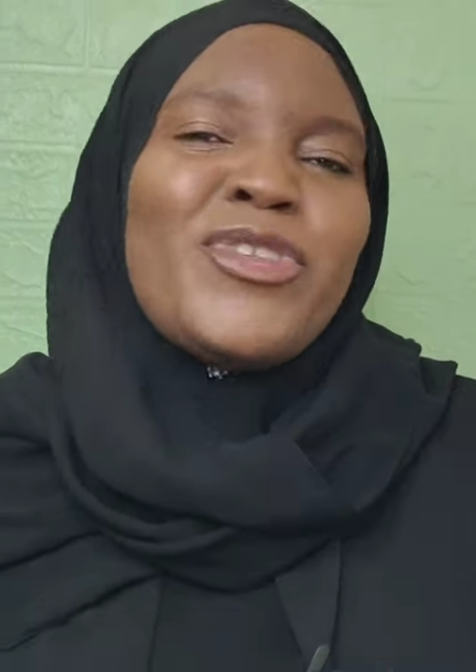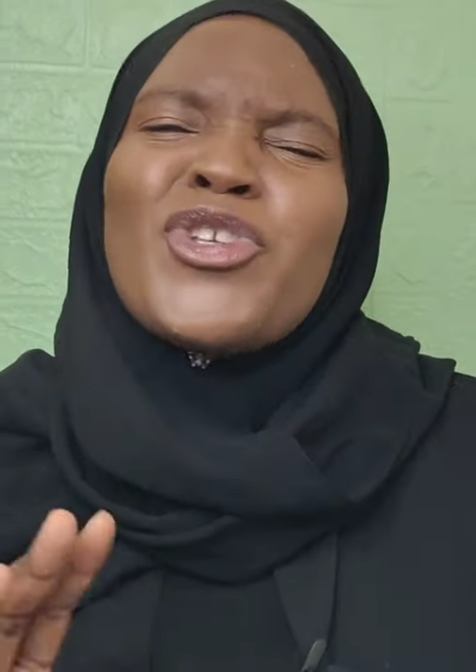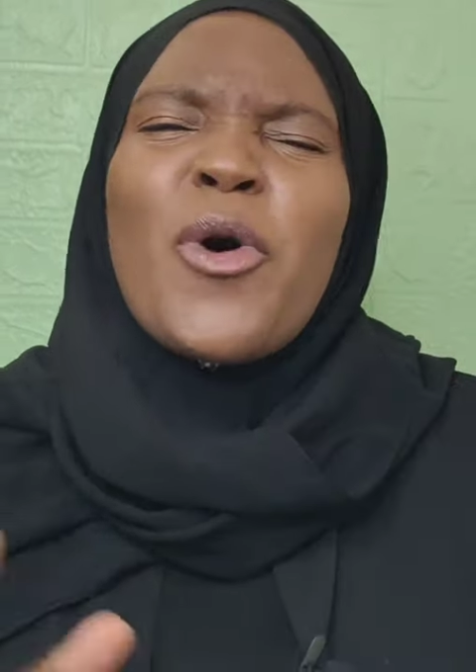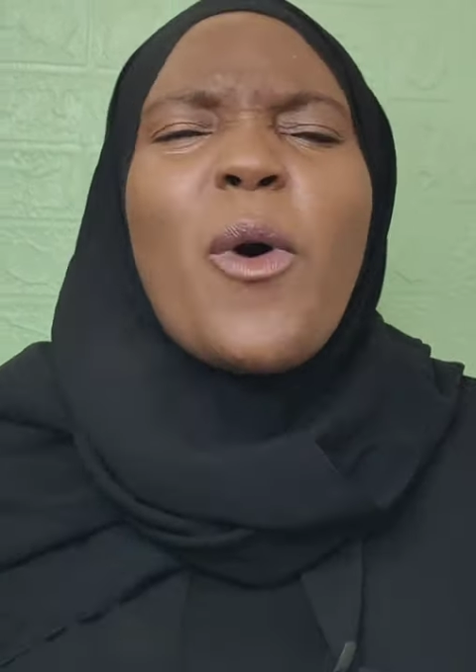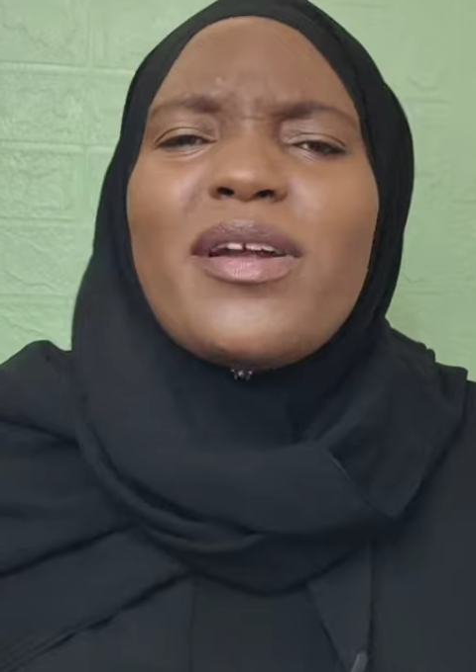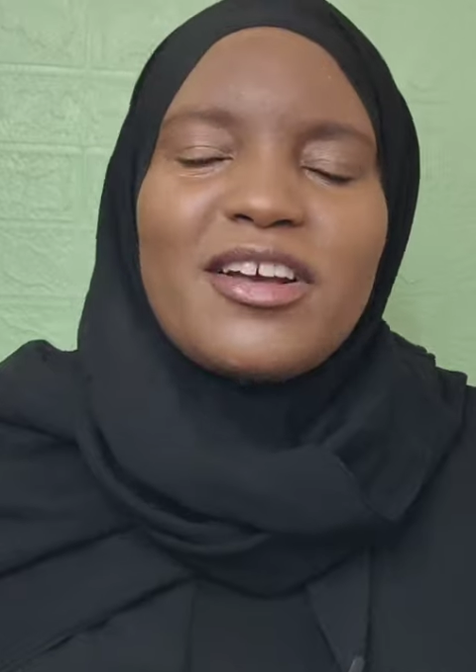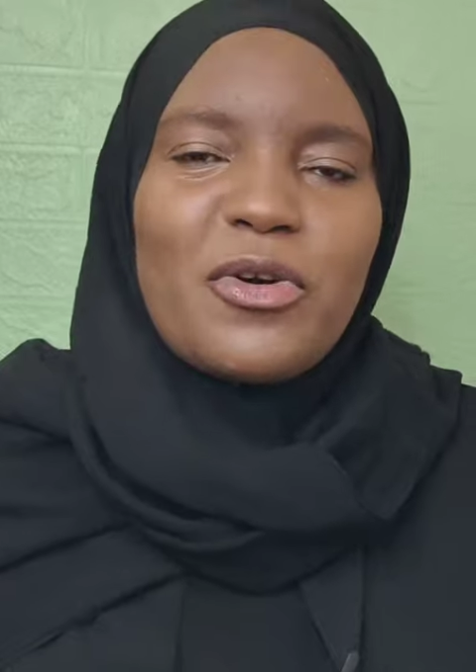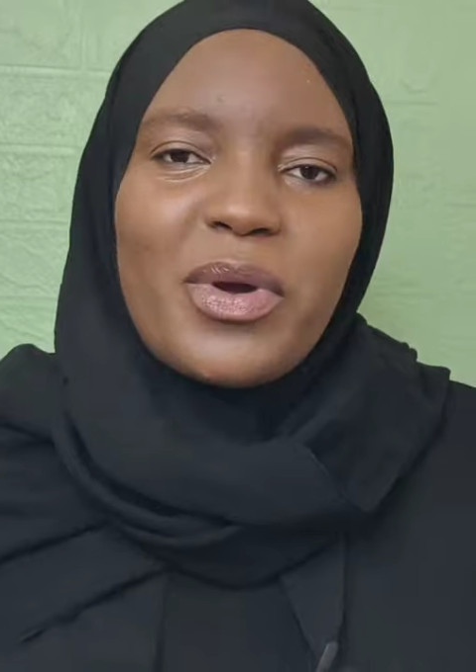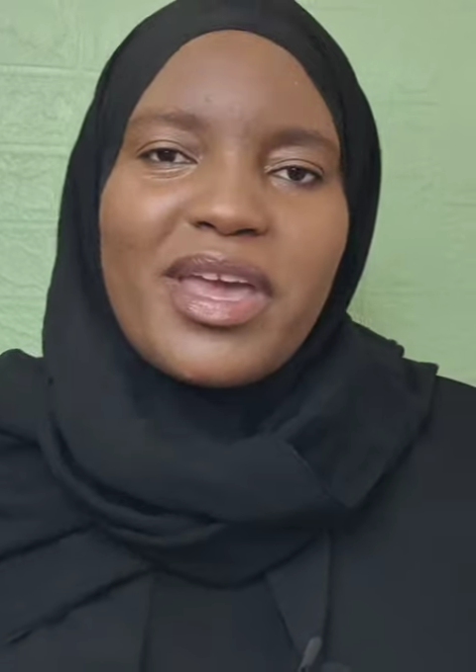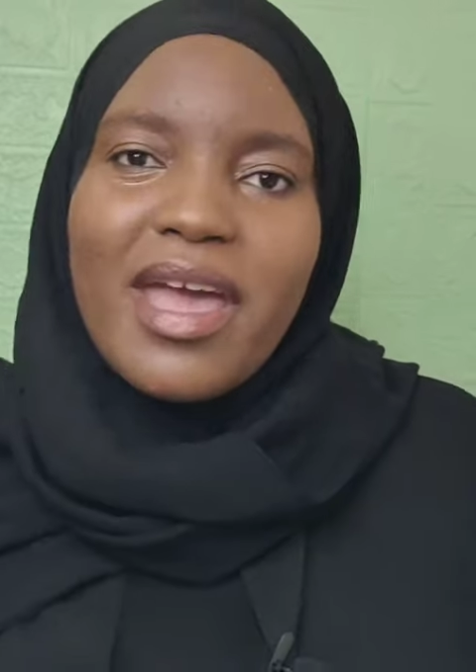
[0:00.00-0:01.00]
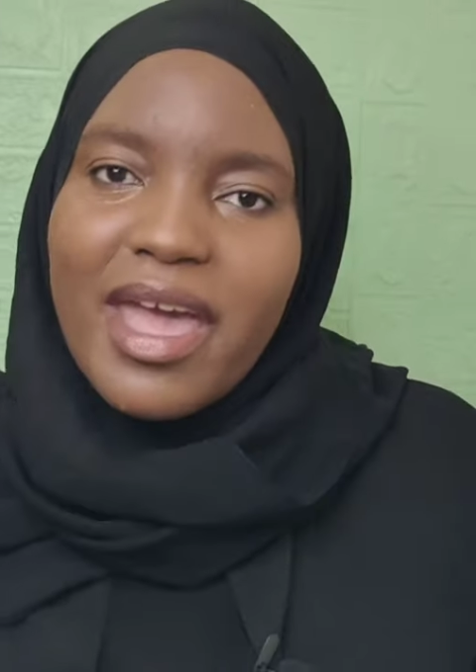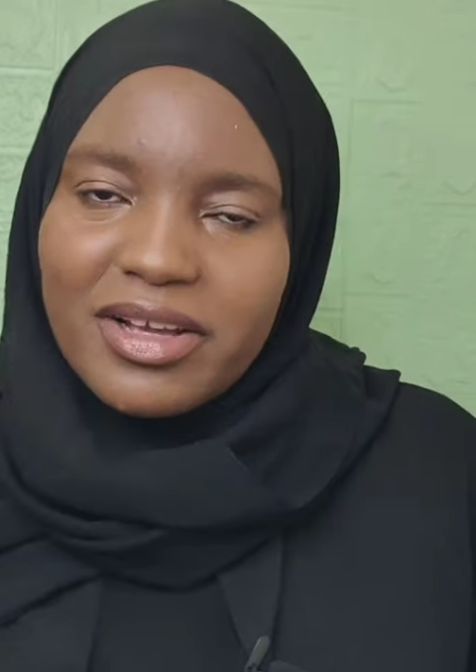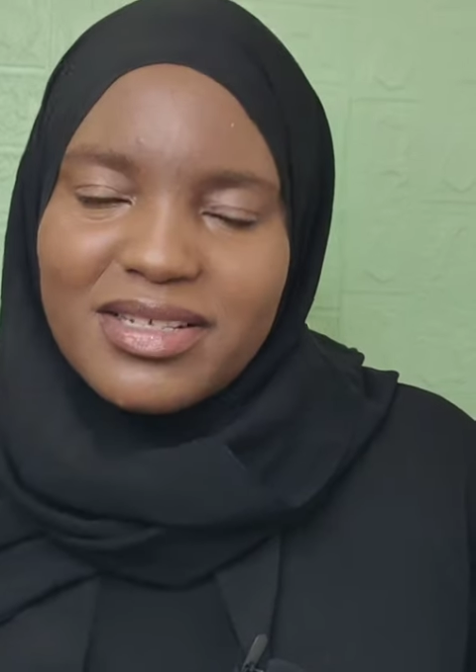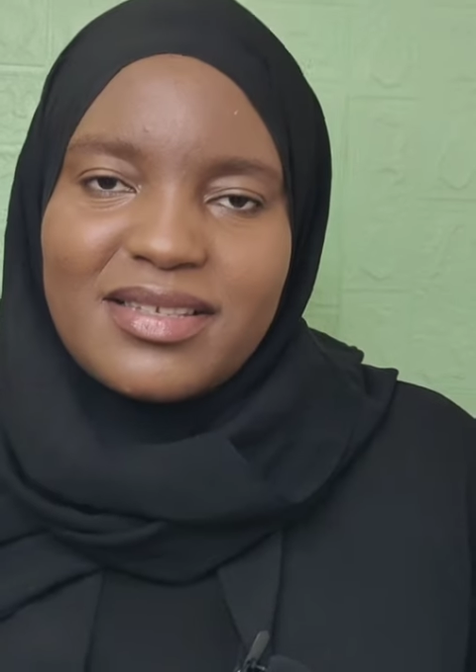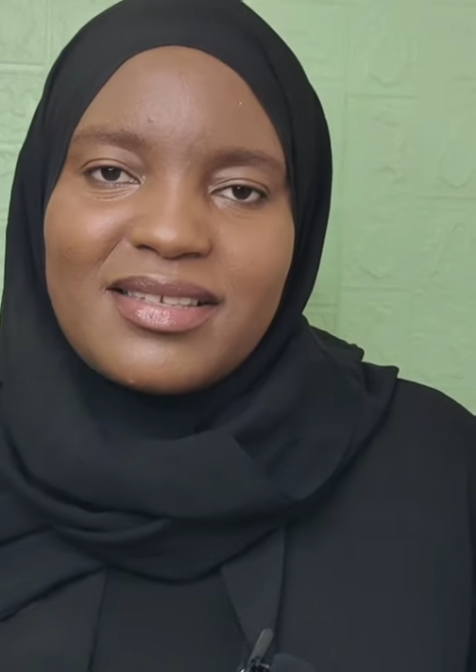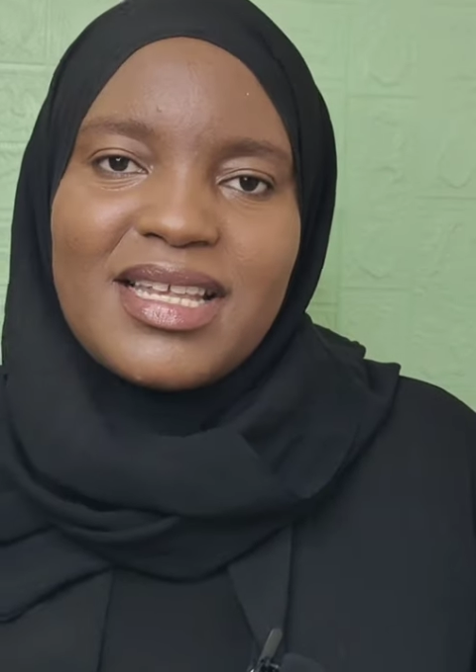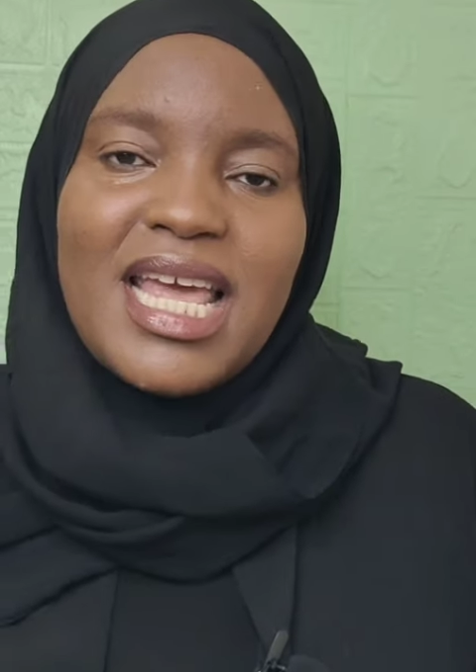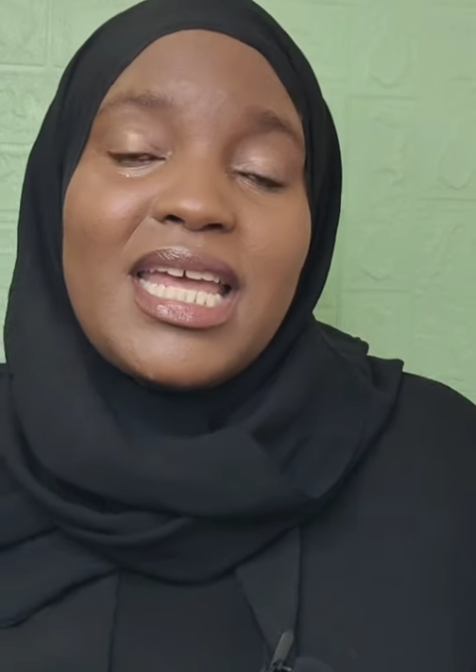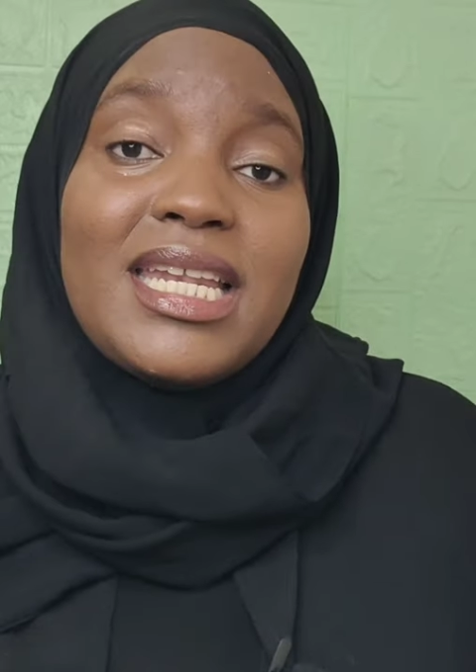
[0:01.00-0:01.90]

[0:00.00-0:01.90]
So what are quail eggs?